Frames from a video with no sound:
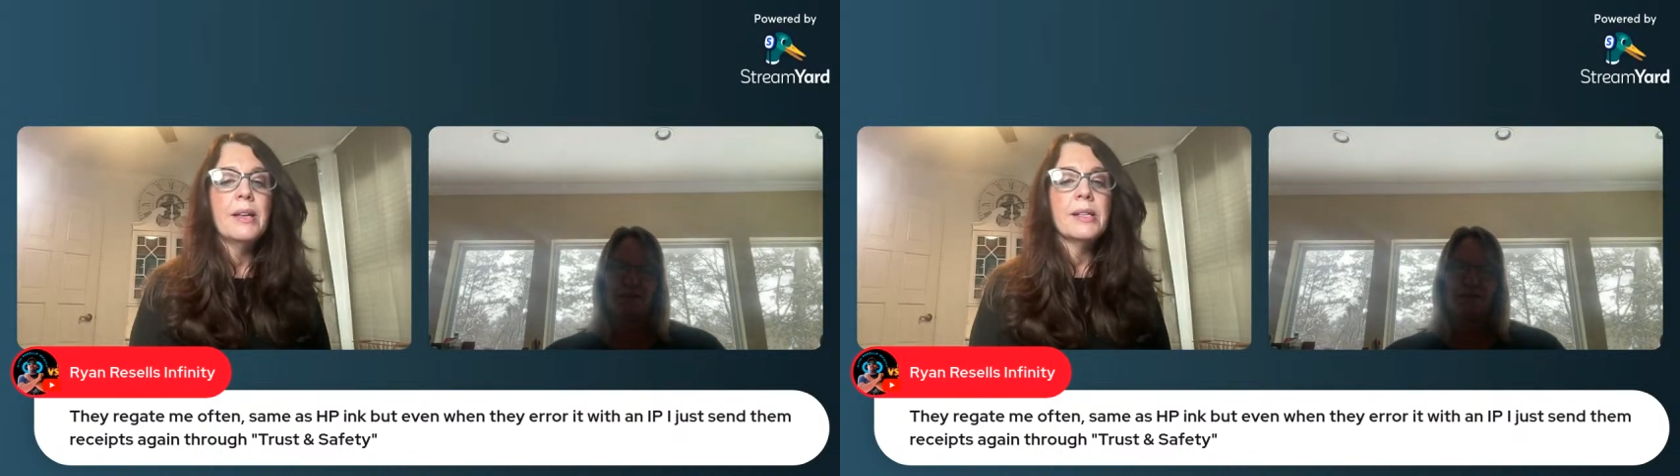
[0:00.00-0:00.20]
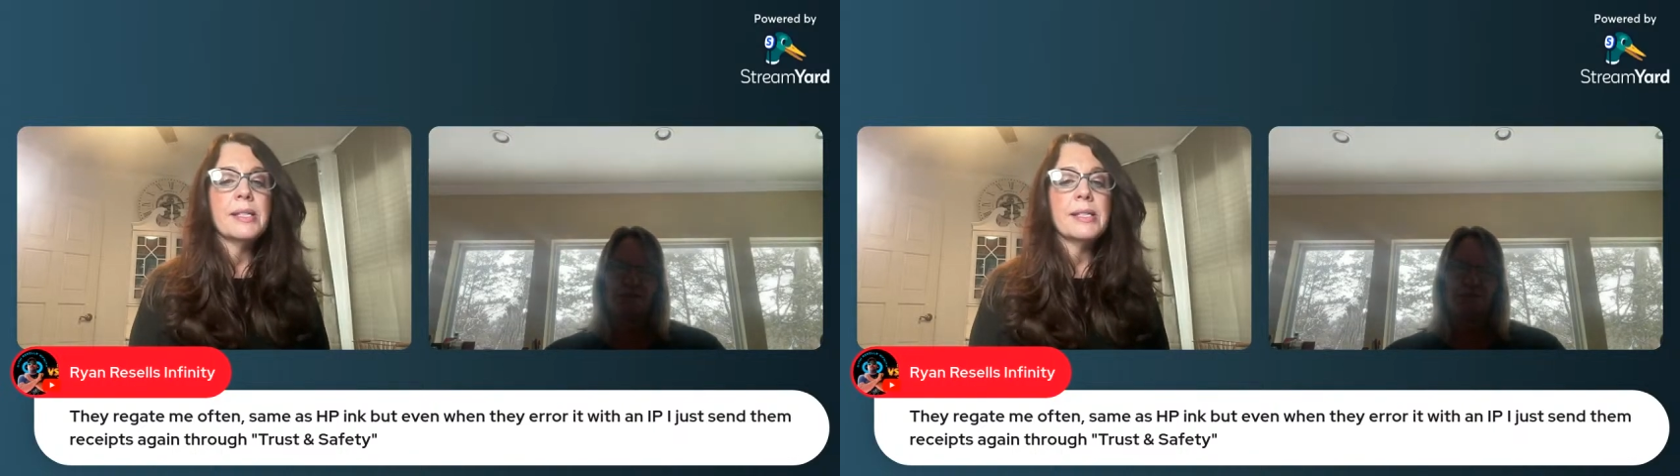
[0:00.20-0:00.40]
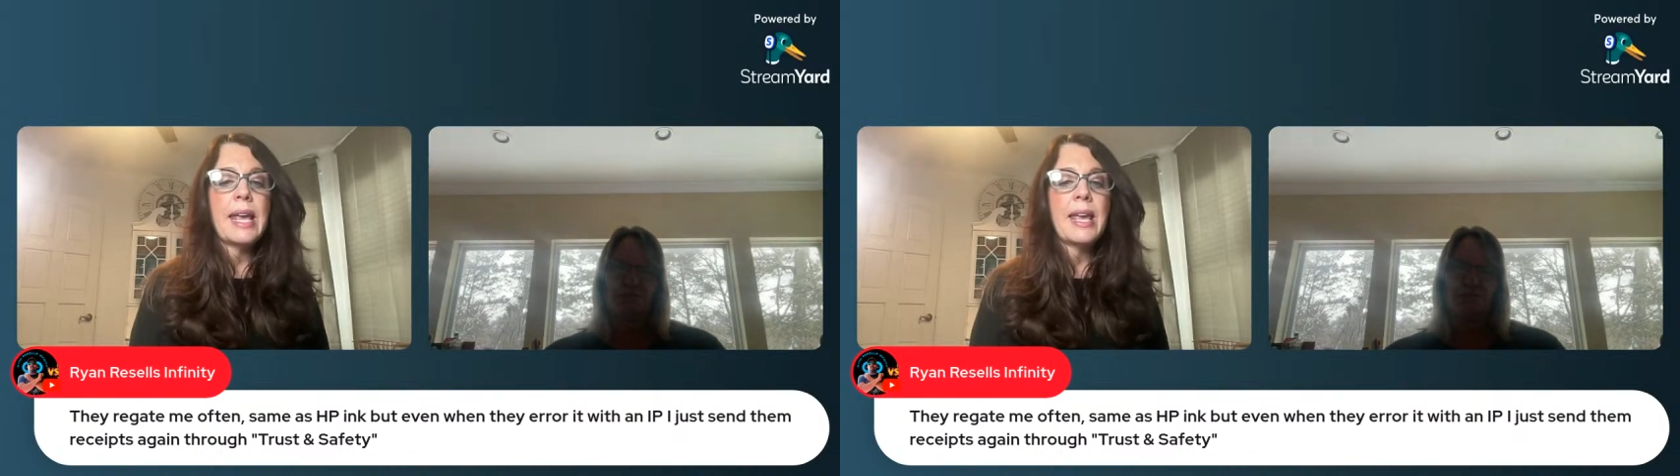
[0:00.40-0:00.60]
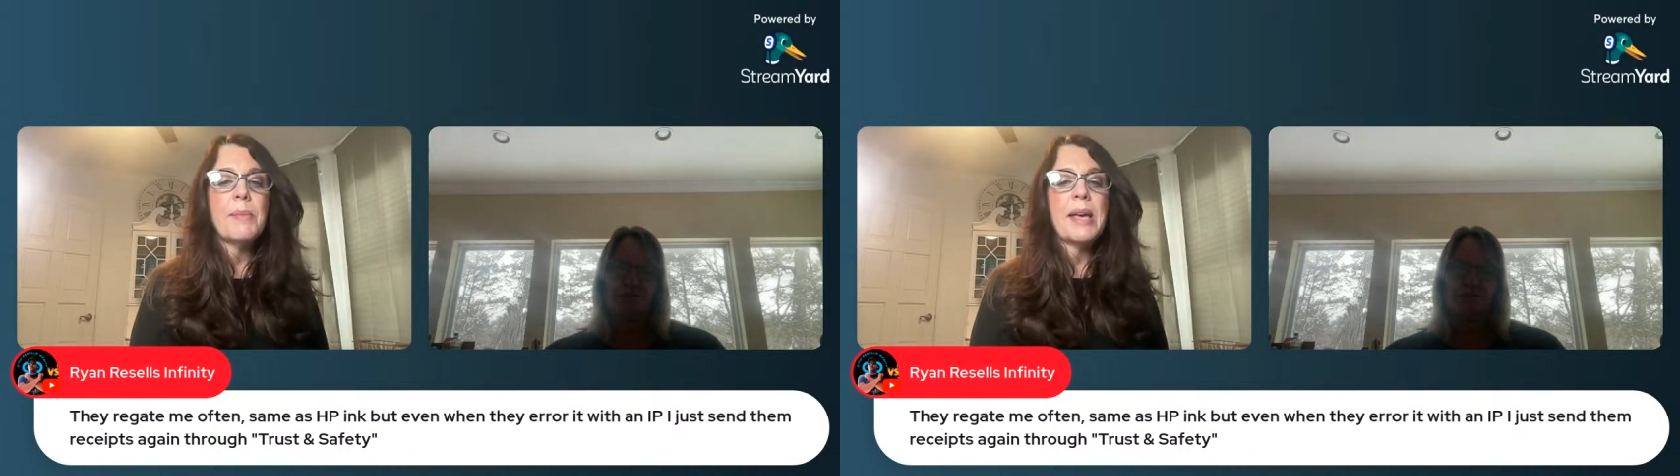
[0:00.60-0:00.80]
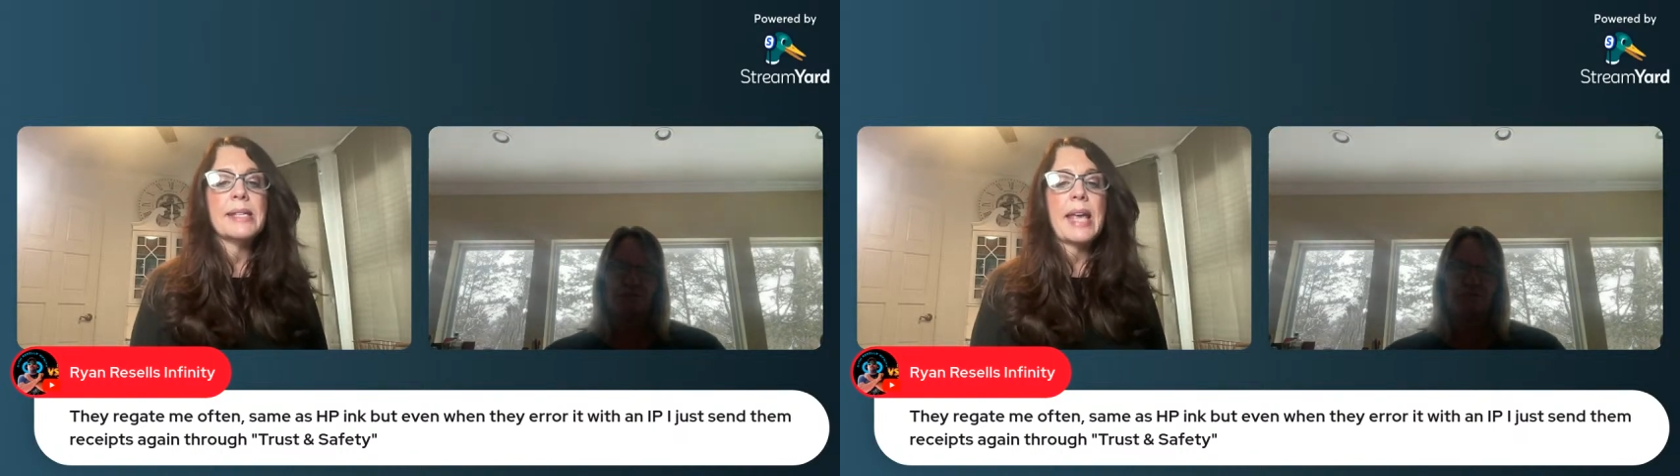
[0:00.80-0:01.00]

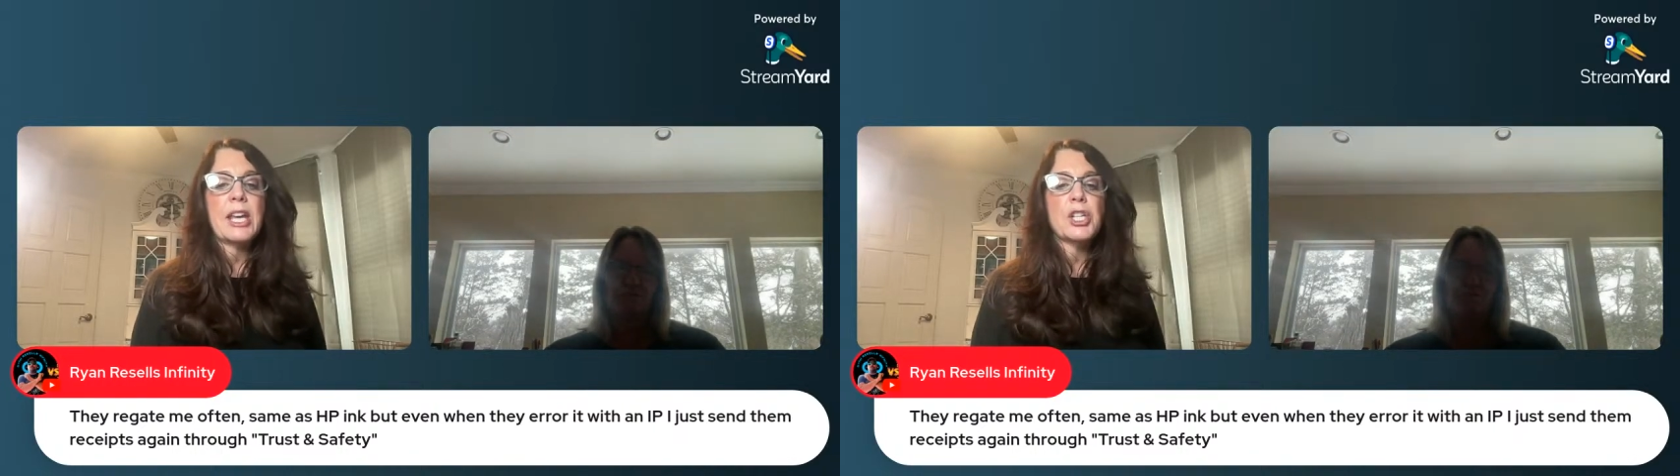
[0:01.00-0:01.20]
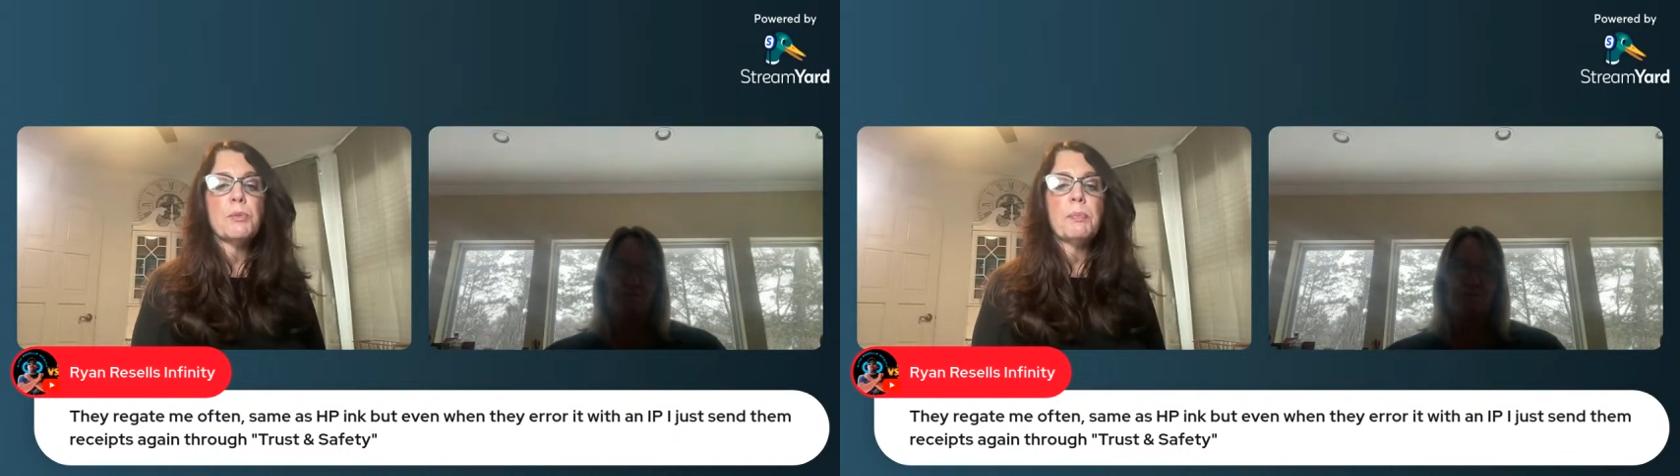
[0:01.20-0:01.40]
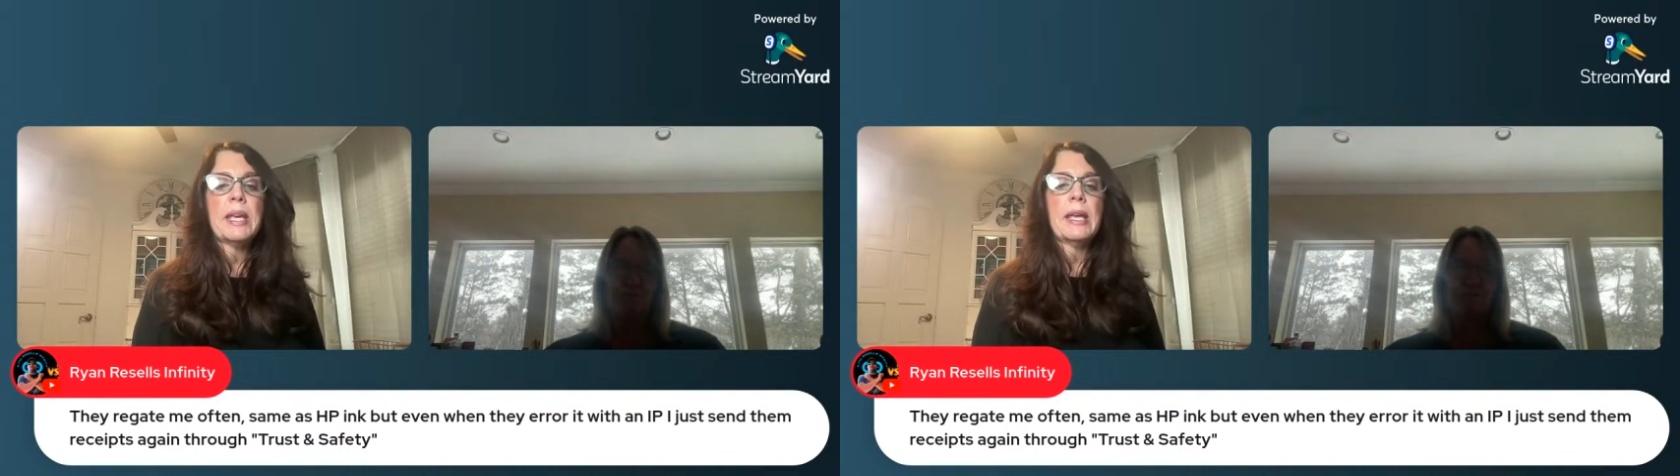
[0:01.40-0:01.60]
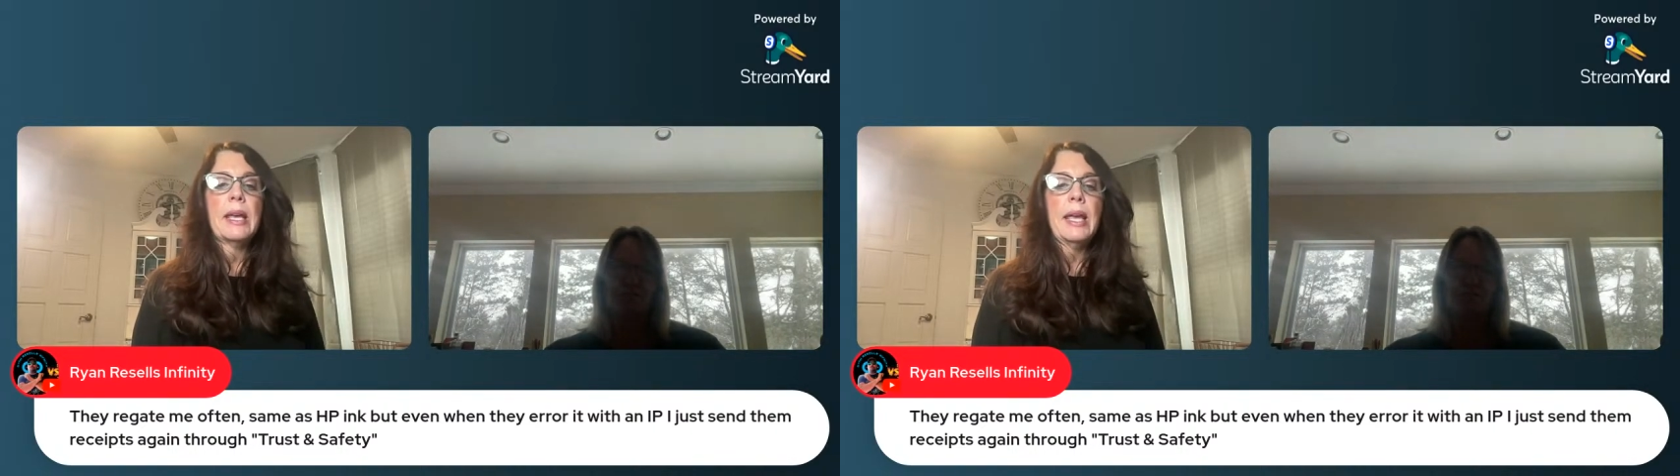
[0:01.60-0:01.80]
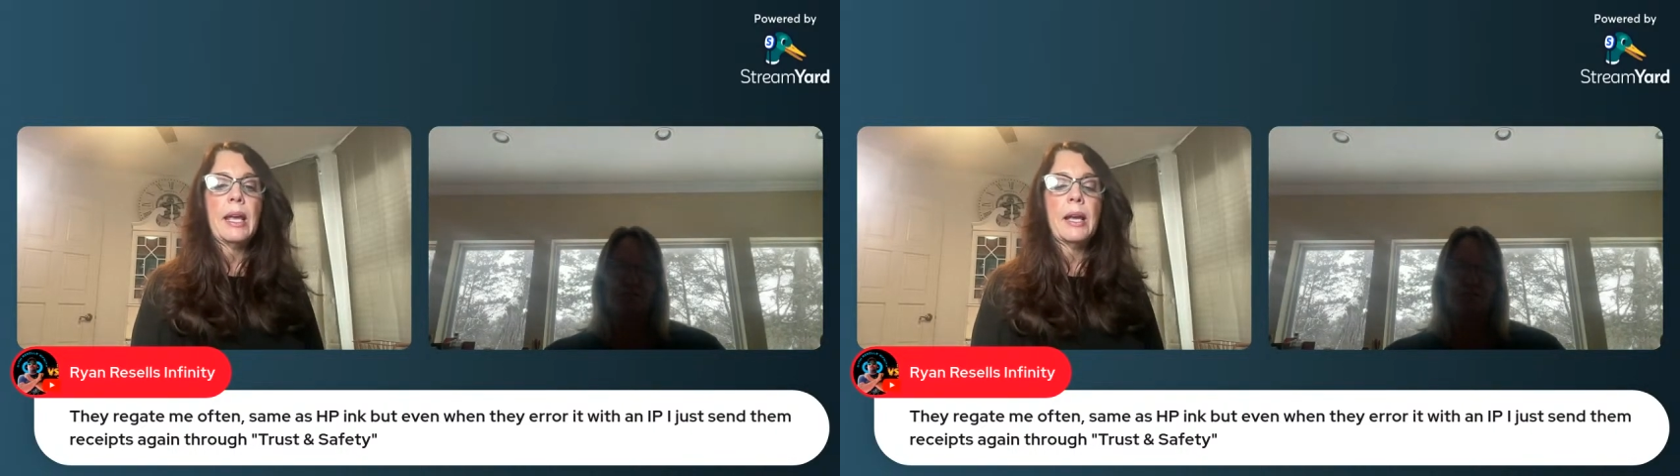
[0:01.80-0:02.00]
same as HP
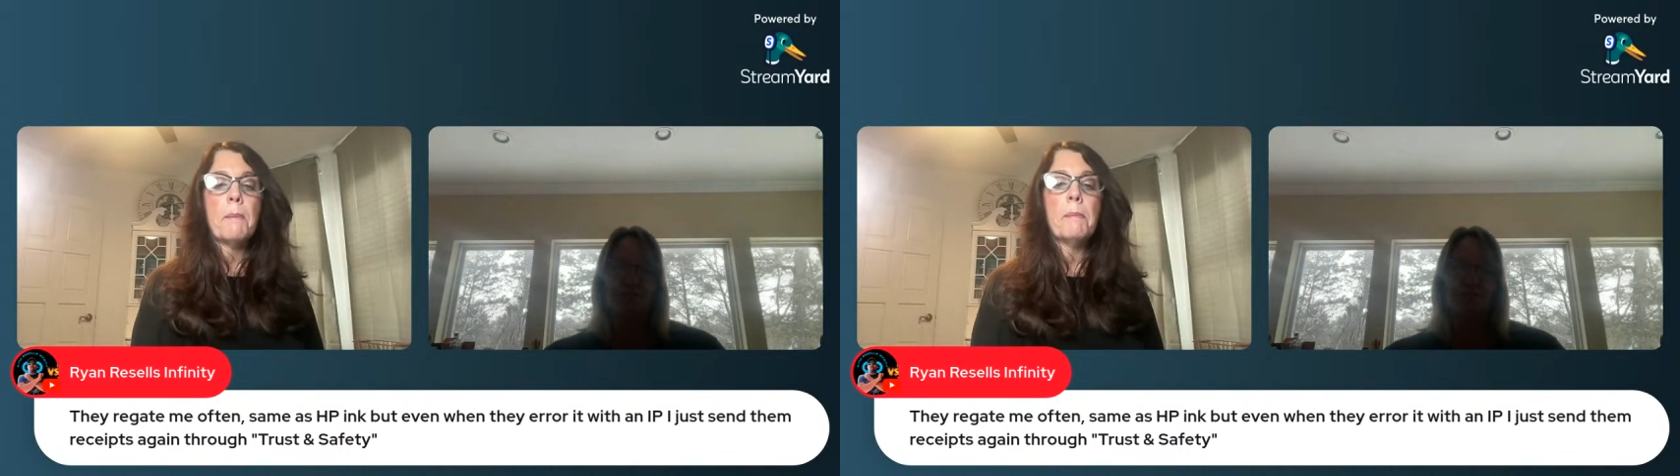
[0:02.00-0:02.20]
Inc.